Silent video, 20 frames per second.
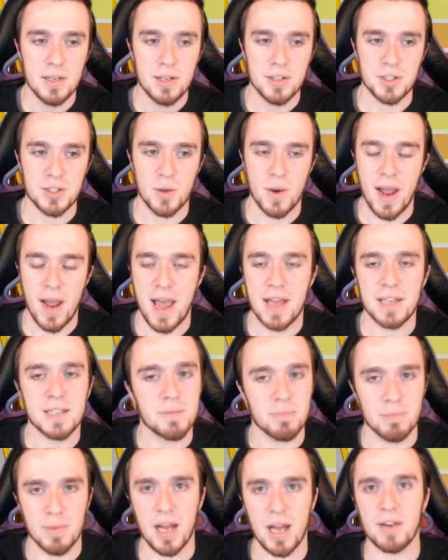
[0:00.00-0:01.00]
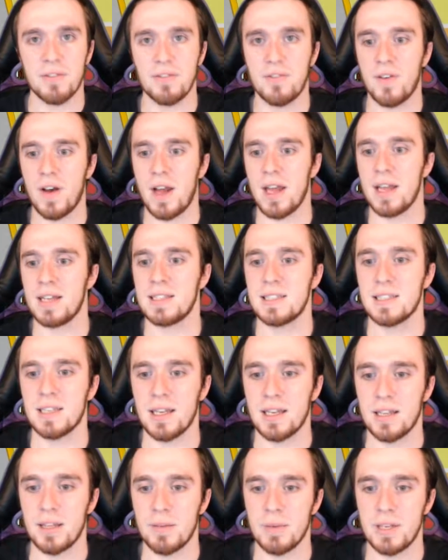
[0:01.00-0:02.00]
so I had to modify it
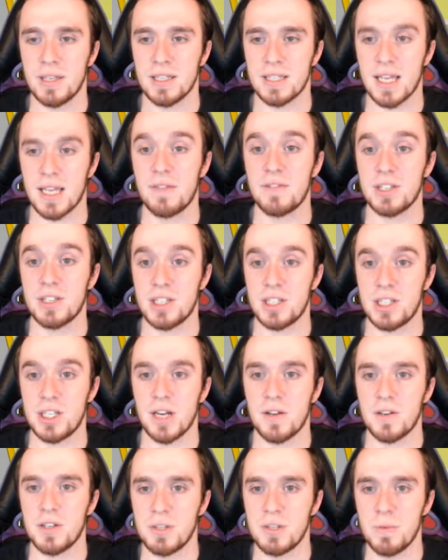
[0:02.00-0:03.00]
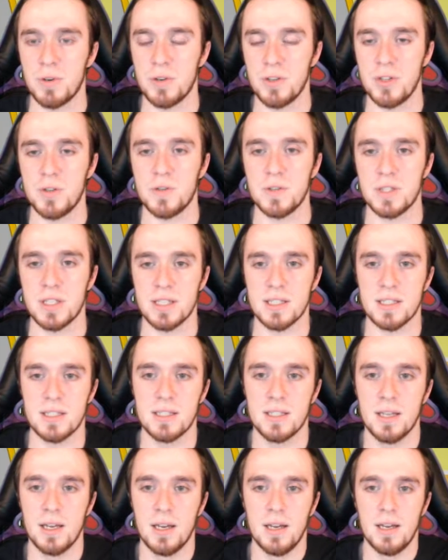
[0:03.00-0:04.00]
slightly because obviously challenge mode
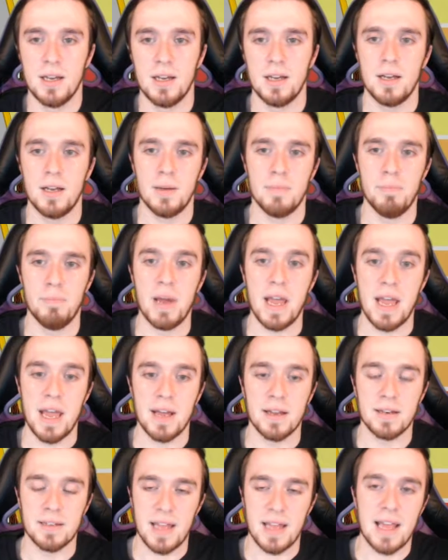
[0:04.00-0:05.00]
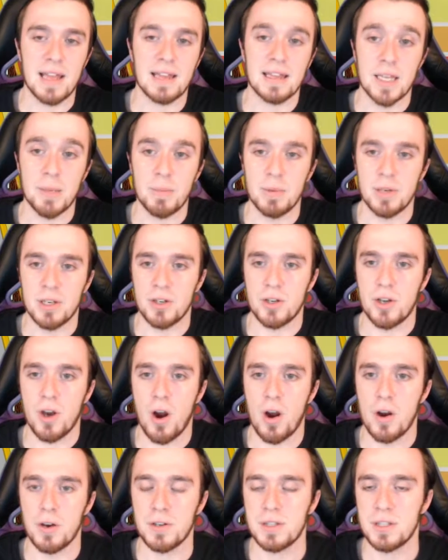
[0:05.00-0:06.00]
uses banned and limited
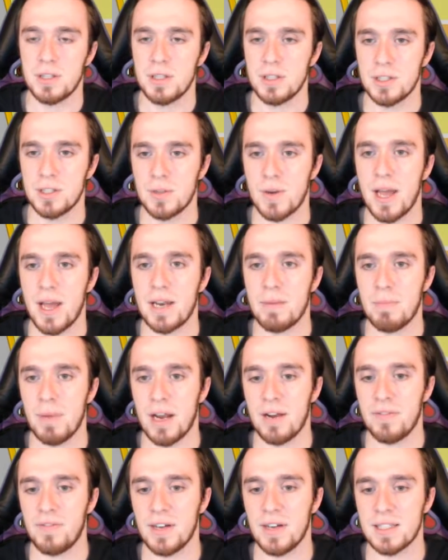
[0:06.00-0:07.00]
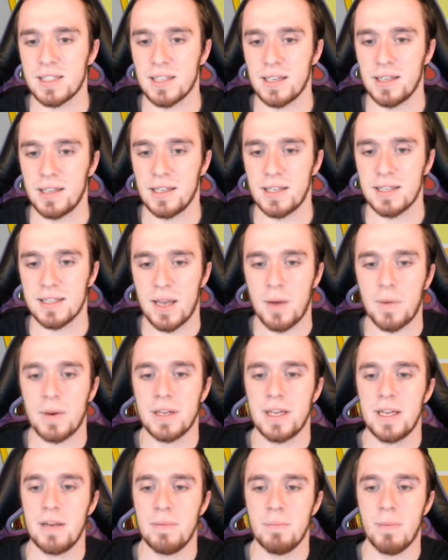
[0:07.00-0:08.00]
cards. So I had to modify it slightly because I want to
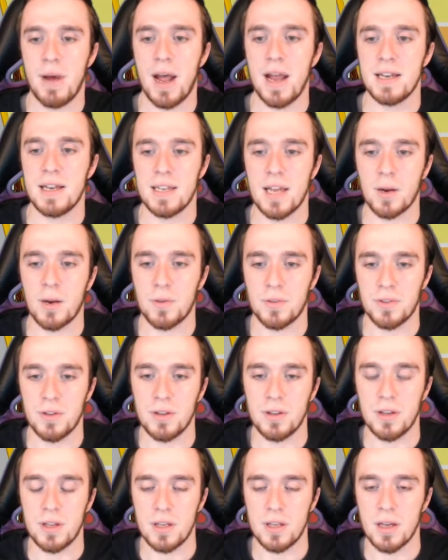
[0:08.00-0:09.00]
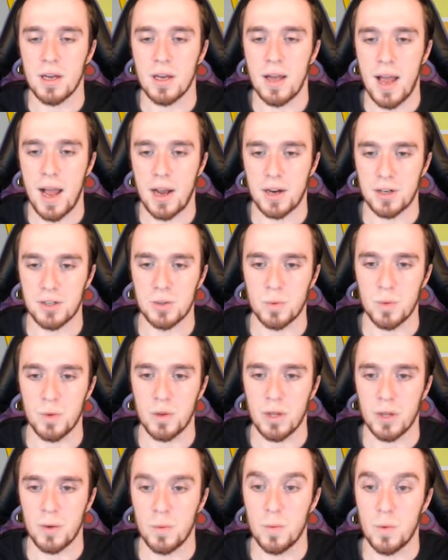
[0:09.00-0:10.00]
keep my deck within the actual
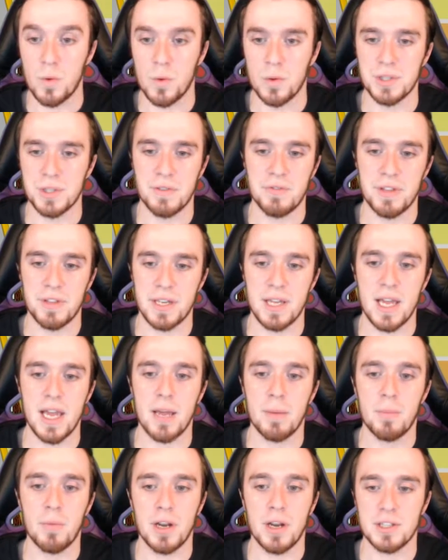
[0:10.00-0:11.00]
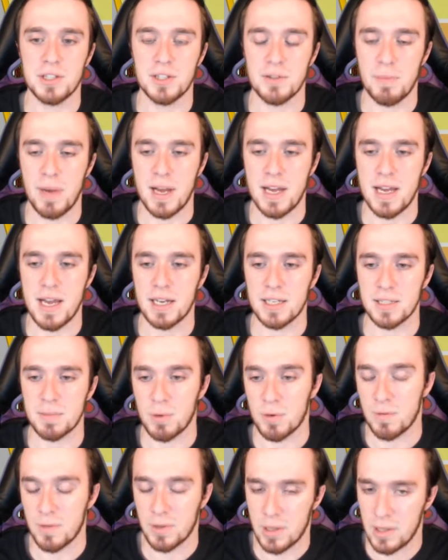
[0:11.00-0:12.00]
rules of the game, right? So my deck is
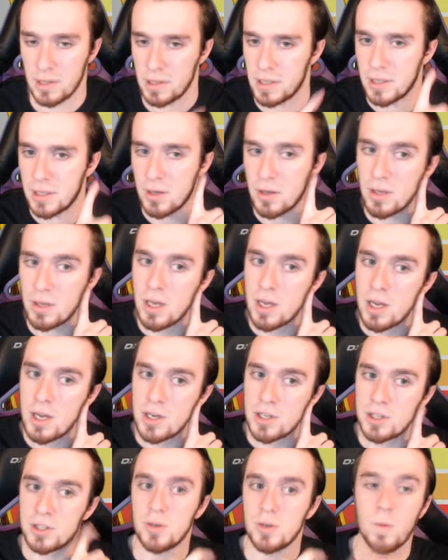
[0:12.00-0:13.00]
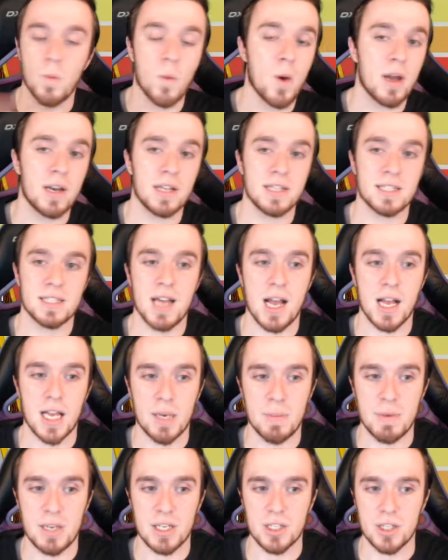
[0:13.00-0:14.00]
perfectly legal. So one, it's not
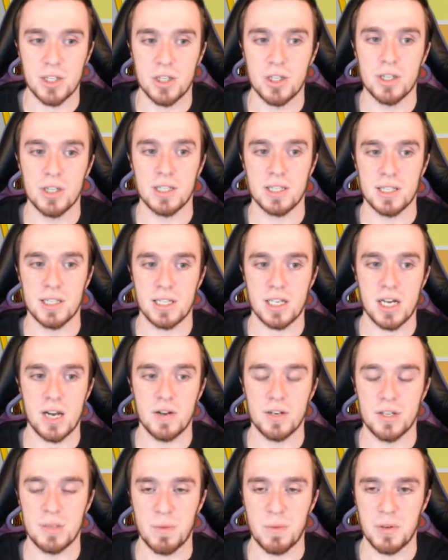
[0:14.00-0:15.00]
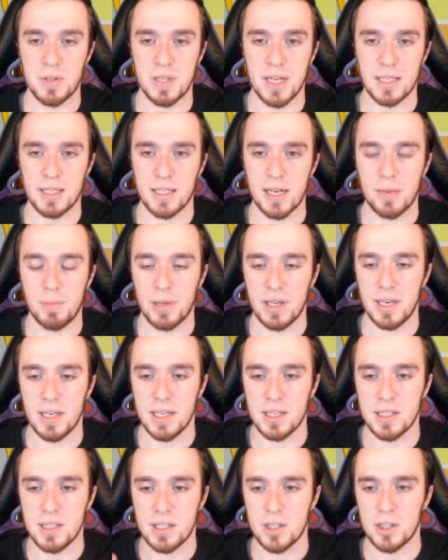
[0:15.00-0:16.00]
going to be as good as the challenge mode deck that I played
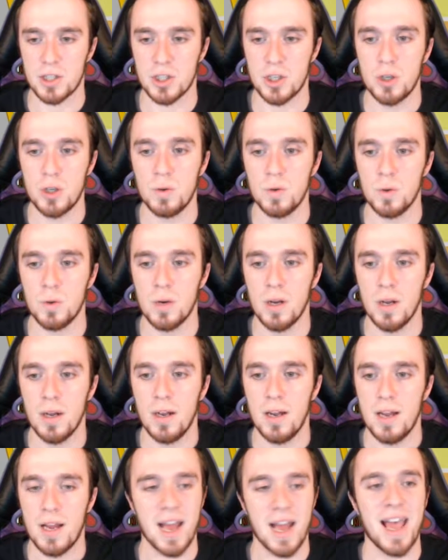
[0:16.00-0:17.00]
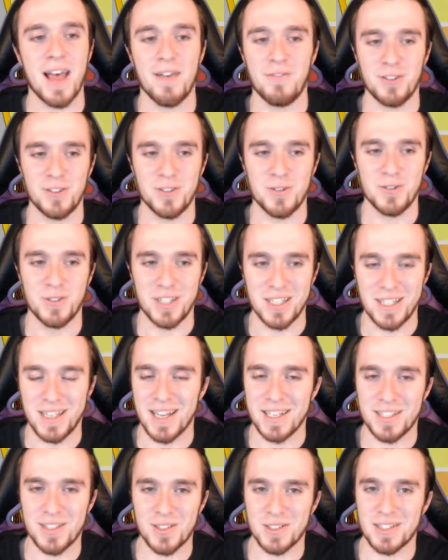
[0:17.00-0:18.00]
against, and two, I haven't used it
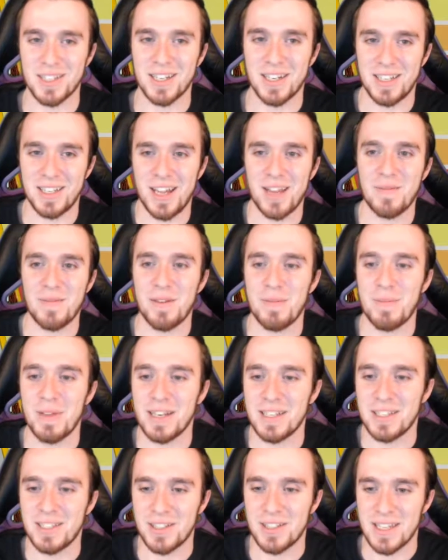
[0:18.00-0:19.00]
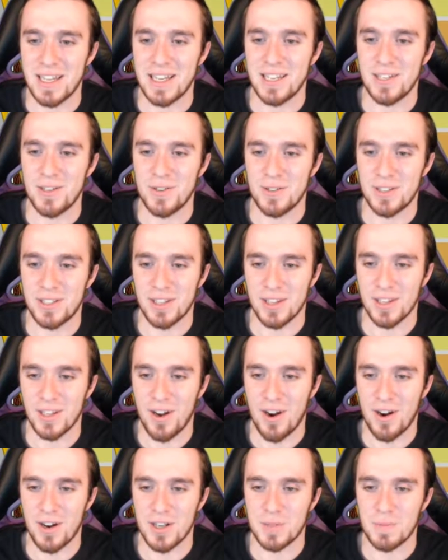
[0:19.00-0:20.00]
yet, so it's going to take me a minute to get used to the
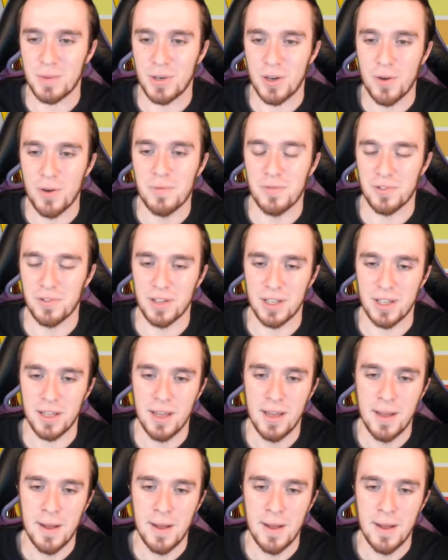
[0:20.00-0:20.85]
cards. But hopefully